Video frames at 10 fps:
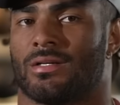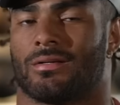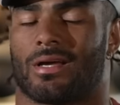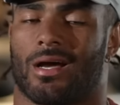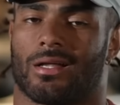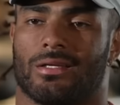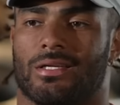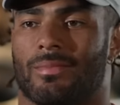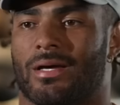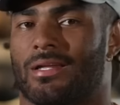
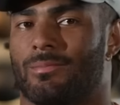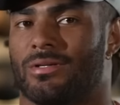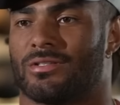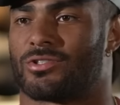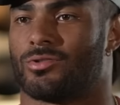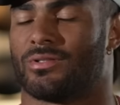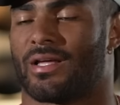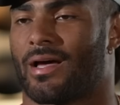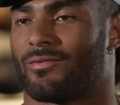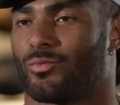golly, man, they've been to two and
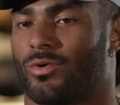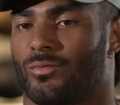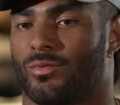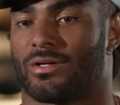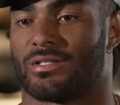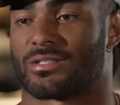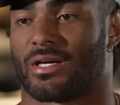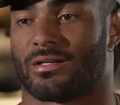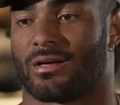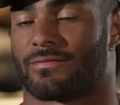they haven't won one. It's
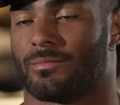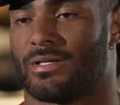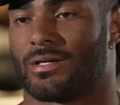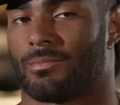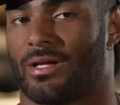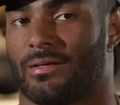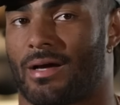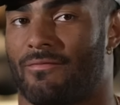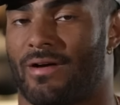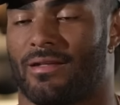like, not for me. I'm like,
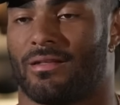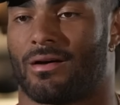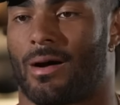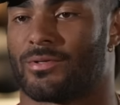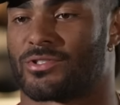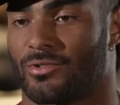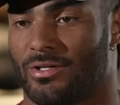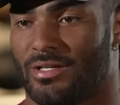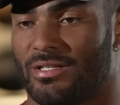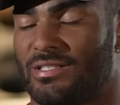I've had the
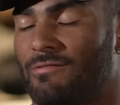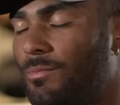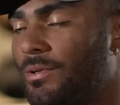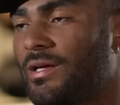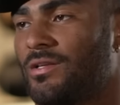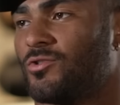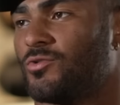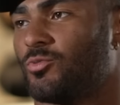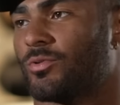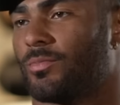opportunity to even play in two
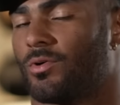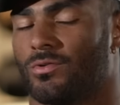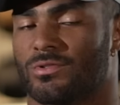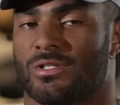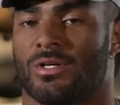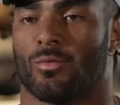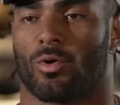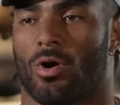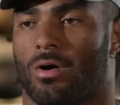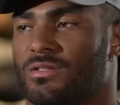Super Bowls,
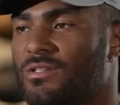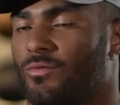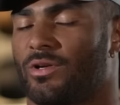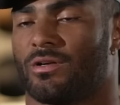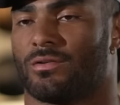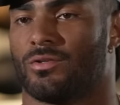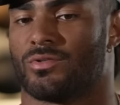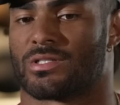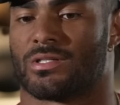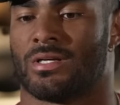regardless of winning or
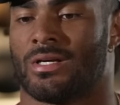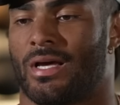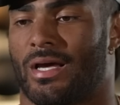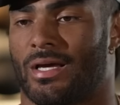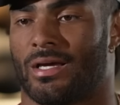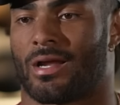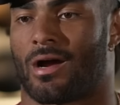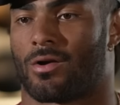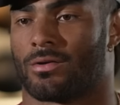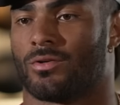losing, and
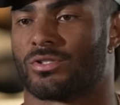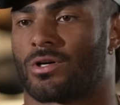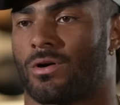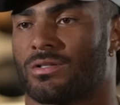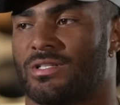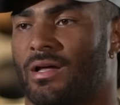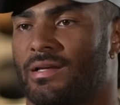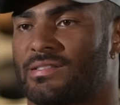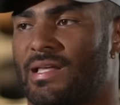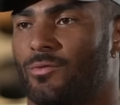I earned those scars now
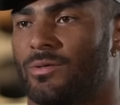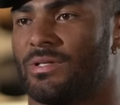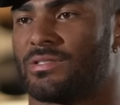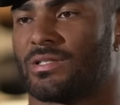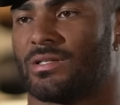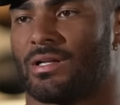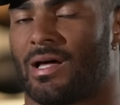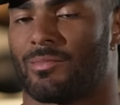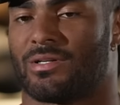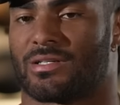that stay with me to
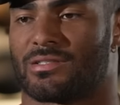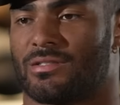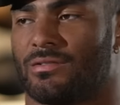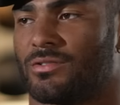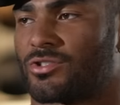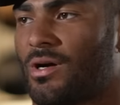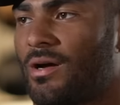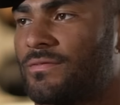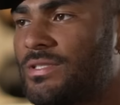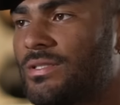allow me to continue to
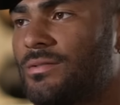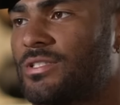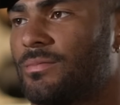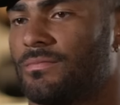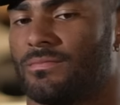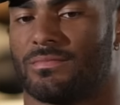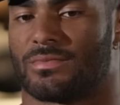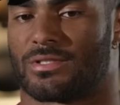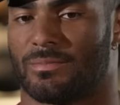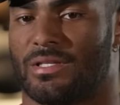strive to to
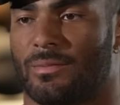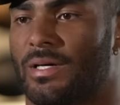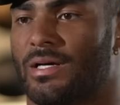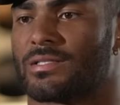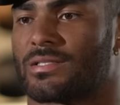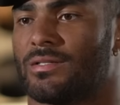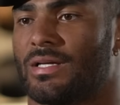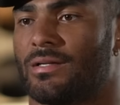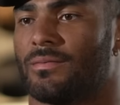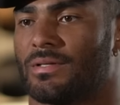to be the best and,
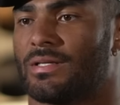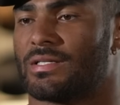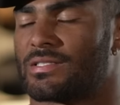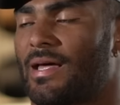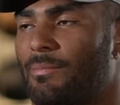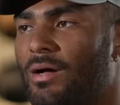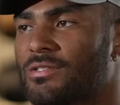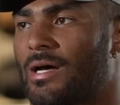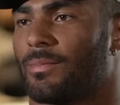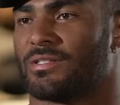and get to that
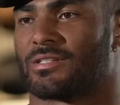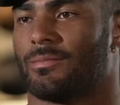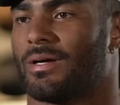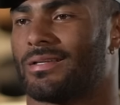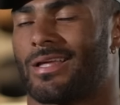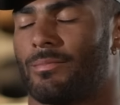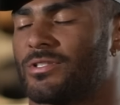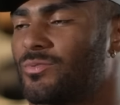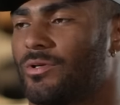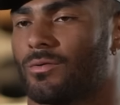mountaintop and it's going to make it that
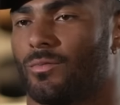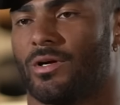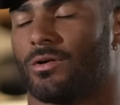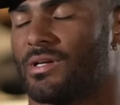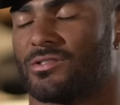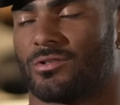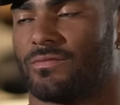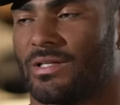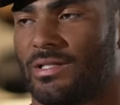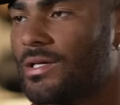much sweeter when we hold that
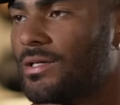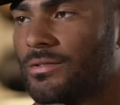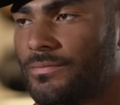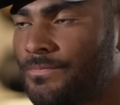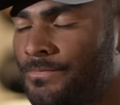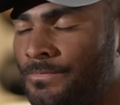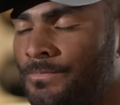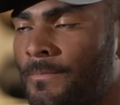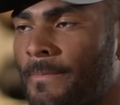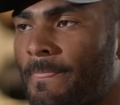trophy at the end do you
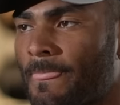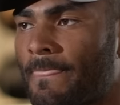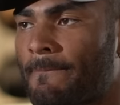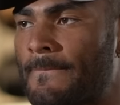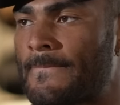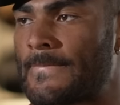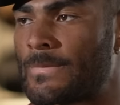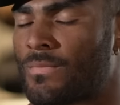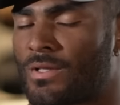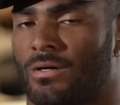dream of that? Do you think
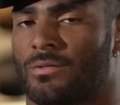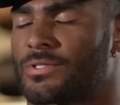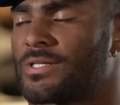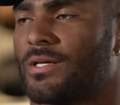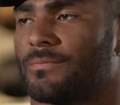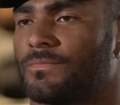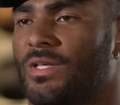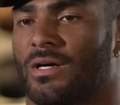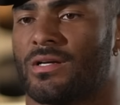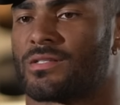about that? 100%. Yeah,
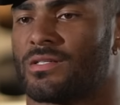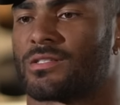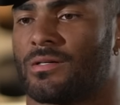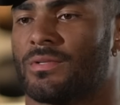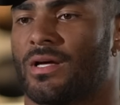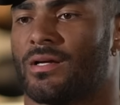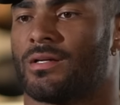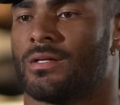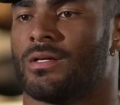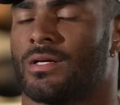yeah. It's, it's something that
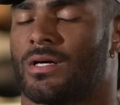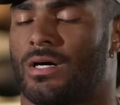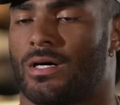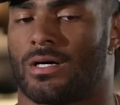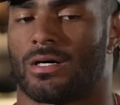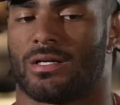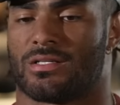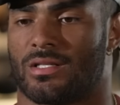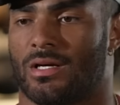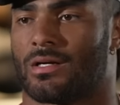uh,
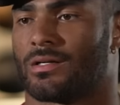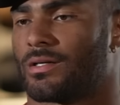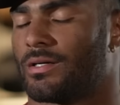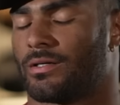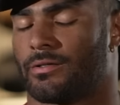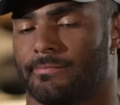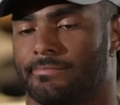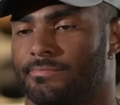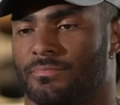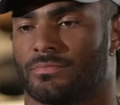is there. Um,
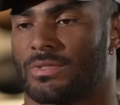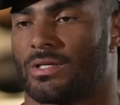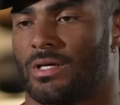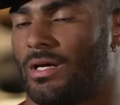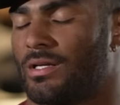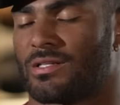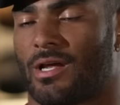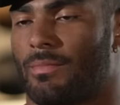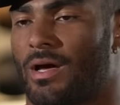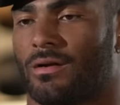and it's
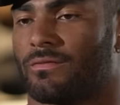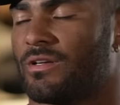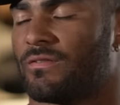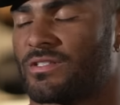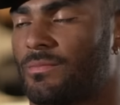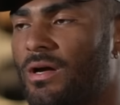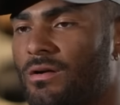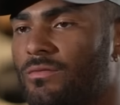not a matter of if, it's a matter